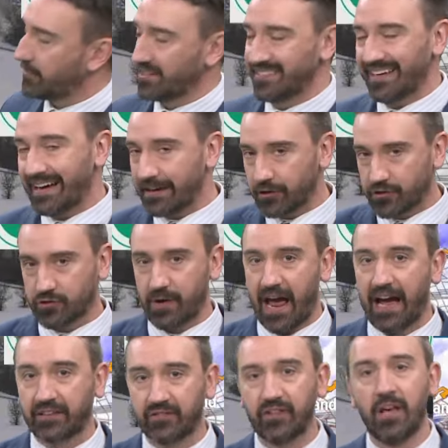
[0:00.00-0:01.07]
to tire
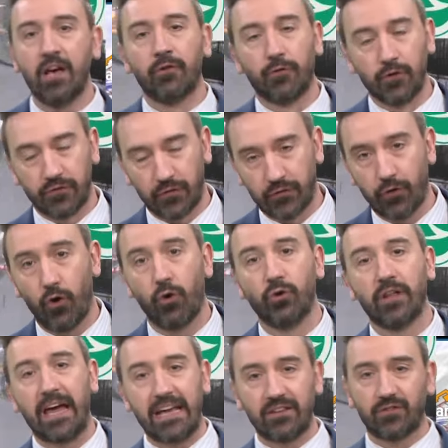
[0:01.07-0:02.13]
tracks versus whole
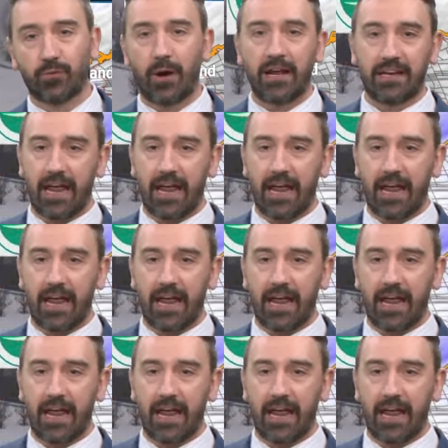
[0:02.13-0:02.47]
lanes right